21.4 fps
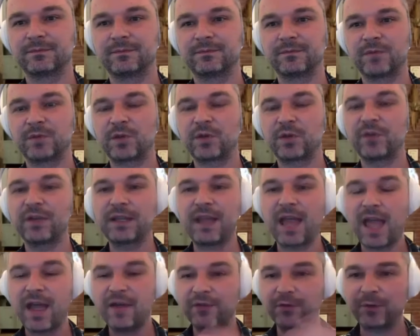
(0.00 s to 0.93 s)
so that
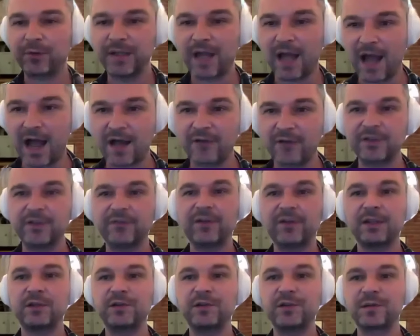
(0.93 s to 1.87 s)
everyone after
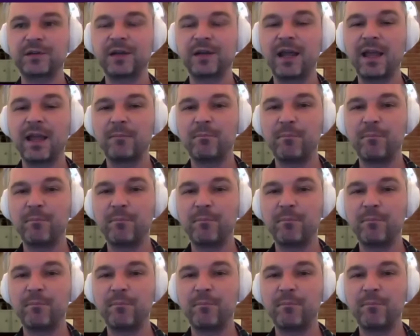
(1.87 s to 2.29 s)
that user